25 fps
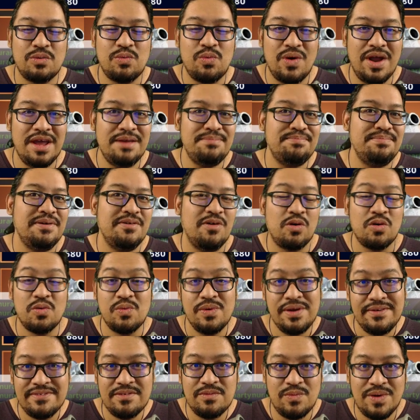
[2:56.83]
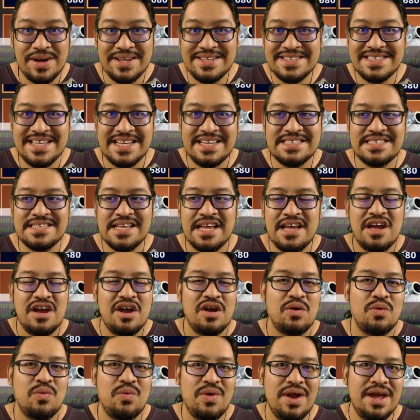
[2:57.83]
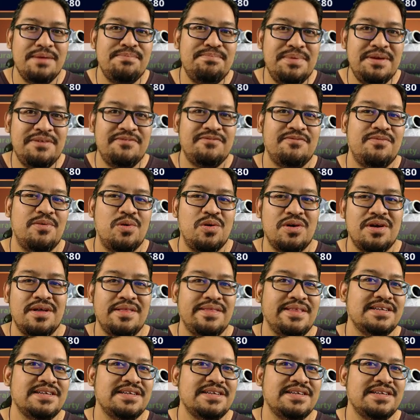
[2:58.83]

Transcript: right be or even Wednesdays, right before the